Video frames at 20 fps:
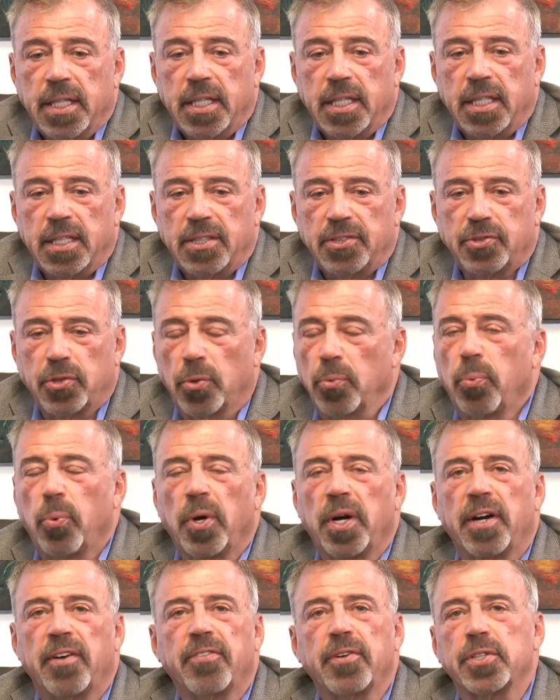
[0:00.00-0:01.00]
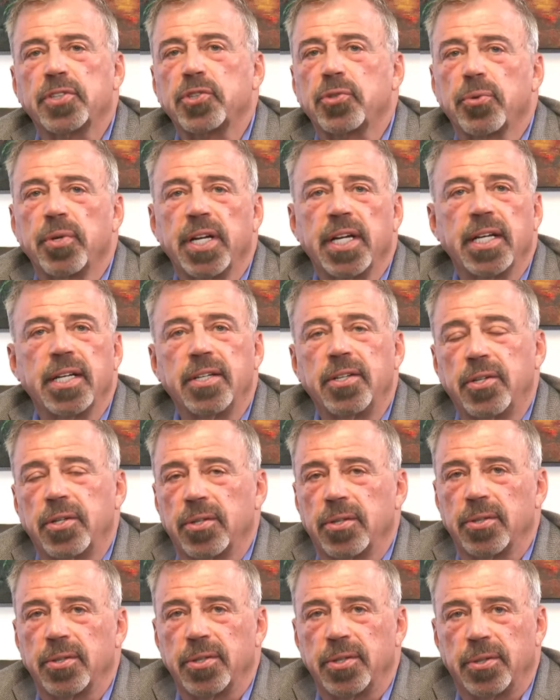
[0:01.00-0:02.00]
So whatever trade
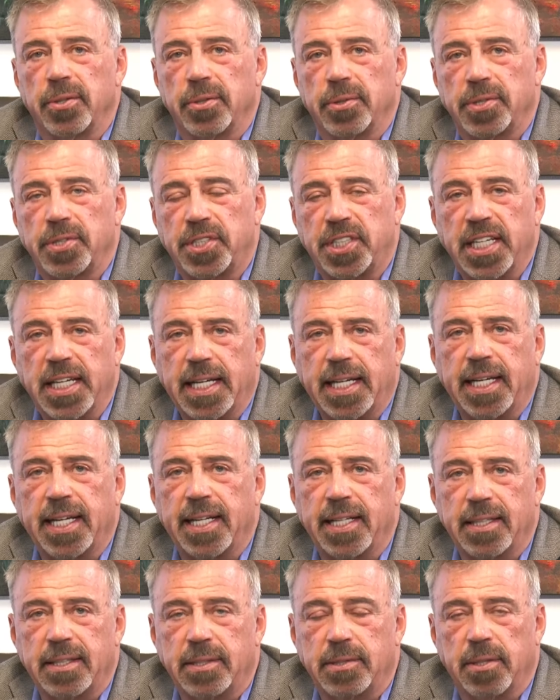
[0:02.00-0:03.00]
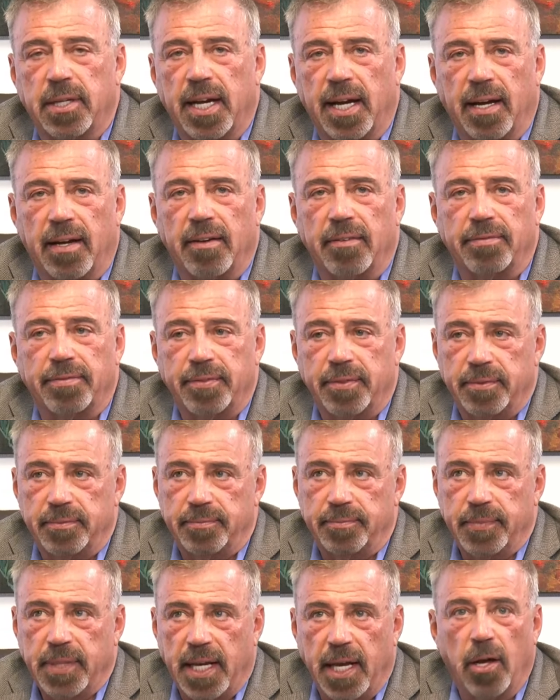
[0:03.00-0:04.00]
you're seeking to have
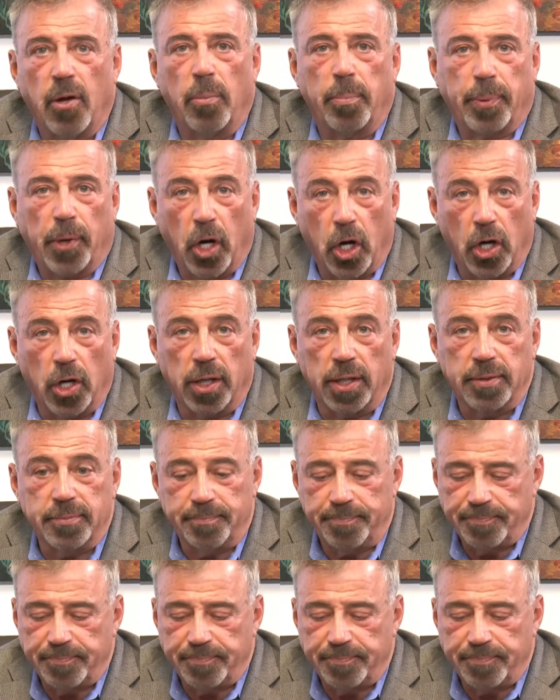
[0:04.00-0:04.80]
help on,